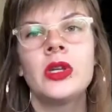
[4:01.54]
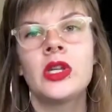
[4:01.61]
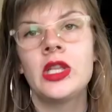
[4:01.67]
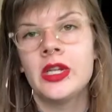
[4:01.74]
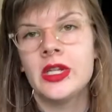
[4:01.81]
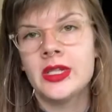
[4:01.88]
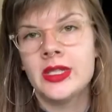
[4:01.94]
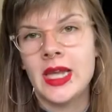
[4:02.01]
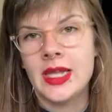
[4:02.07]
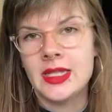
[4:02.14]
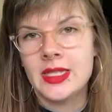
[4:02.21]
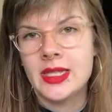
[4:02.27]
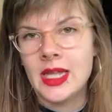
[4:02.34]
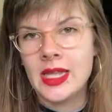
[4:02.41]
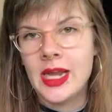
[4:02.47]
clear sense
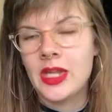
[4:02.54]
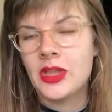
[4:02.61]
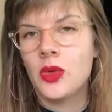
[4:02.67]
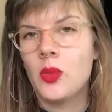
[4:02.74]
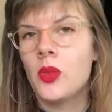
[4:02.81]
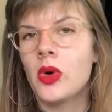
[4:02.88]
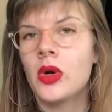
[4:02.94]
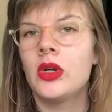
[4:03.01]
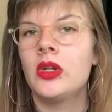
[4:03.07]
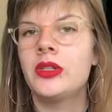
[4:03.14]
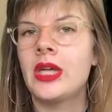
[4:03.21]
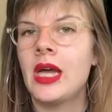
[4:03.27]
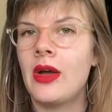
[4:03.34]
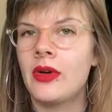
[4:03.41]
that the world